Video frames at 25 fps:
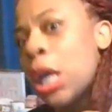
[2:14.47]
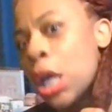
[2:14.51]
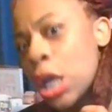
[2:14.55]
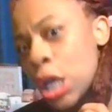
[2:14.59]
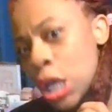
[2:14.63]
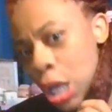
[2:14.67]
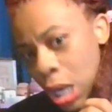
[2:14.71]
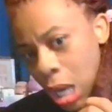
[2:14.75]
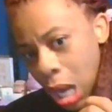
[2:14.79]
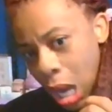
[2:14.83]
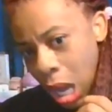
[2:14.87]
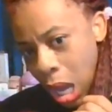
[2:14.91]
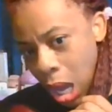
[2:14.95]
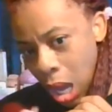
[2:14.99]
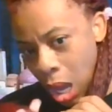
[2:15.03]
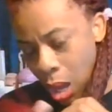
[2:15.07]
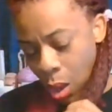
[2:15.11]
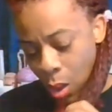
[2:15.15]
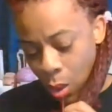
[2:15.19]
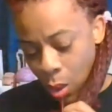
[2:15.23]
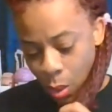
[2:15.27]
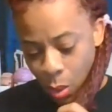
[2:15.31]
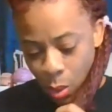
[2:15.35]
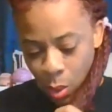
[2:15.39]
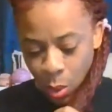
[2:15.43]
you
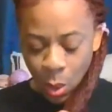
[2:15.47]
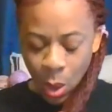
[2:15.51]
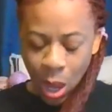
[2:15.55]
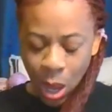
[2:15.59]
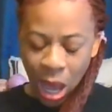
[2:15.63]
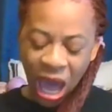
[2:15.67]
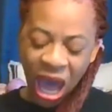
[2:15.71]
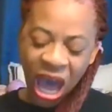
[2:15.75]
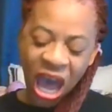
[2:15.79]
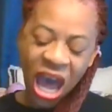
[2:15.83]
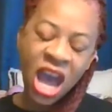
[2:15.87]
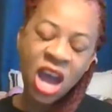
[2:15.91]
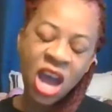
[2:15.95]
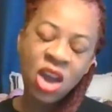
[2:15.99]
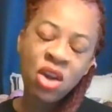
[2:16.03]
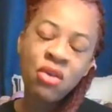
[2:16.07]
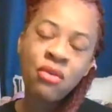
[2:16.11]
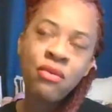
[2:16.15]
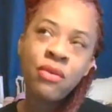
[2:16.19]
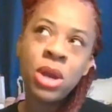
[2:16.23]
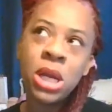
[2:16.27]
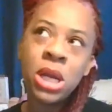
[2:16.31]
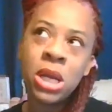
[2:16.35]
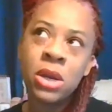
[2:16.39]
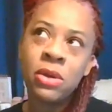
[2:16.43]
know, I had a
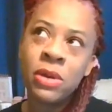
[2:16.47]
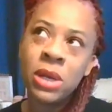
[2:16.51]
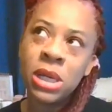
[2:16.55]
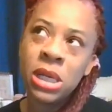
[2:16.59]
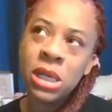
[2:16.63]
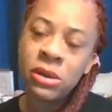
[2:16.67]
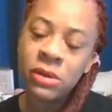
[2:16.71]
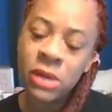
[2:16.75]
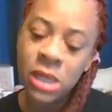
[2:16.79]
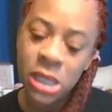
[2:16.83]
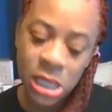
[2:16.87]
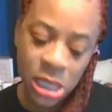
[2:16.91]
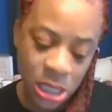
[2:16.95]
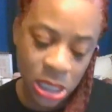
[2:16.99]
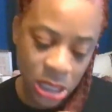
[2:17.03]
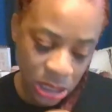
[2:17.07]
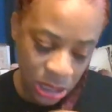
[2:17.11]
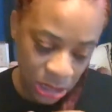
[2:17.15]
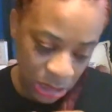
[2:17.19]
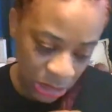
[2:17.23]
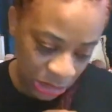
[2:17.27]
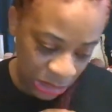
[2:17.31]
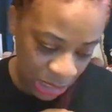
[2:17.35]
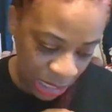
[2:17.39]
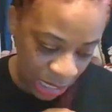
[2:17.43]
really, really, really
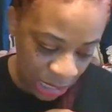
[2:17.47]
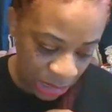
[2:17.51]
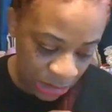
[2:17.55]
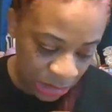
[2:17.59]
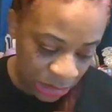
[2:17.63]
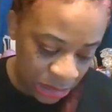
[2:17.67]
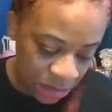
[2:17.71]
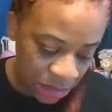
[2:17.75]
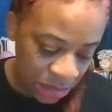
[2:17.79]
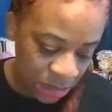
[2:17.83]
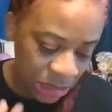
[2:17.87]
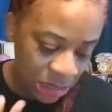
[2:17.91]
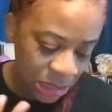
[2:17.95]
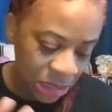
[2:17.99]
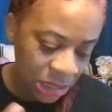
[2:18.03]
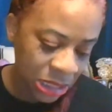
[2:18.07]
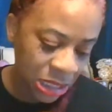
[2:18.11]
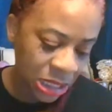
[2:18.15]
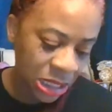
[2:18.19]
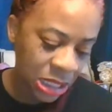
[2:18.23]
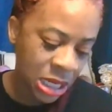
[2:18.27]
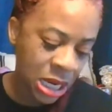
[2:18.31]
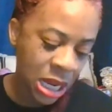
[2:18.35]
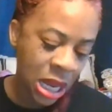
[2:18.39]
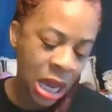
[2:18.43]
good
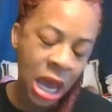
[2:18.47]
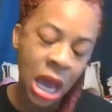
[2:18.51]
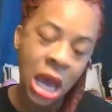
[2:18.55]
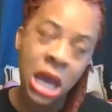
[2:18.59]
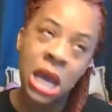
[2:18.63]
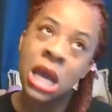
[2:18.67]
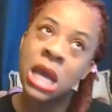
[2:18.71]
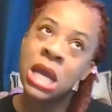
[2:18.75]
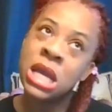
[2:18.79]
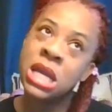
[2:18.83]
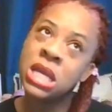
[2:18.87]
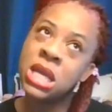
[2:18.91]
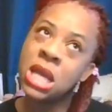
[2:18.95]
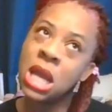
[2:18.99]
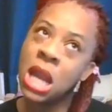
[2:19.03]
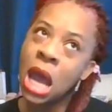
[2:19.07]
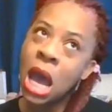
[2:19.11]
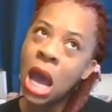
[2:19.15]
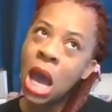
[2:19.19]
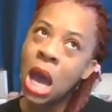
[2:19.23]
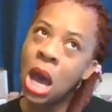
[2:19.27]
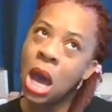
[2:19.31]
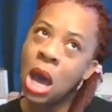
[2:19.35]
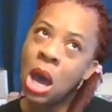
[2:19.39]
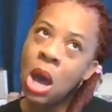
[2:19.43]
childhood. You know,
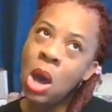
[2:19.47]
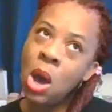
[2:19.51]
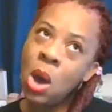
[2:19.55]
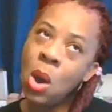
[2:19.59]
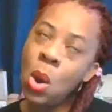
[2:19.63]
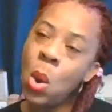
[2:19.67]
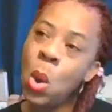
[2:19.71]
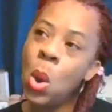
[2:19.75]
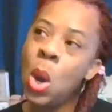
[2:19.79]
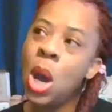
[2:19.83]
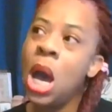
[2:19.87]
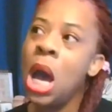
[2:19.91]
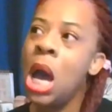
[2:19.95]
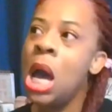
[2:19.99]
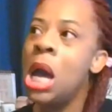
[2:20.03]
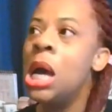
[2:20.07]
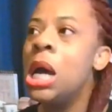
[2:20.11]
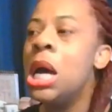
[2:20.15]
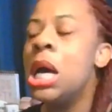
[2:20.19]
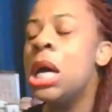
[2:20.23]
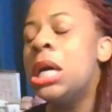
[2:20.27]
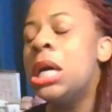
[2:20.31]
I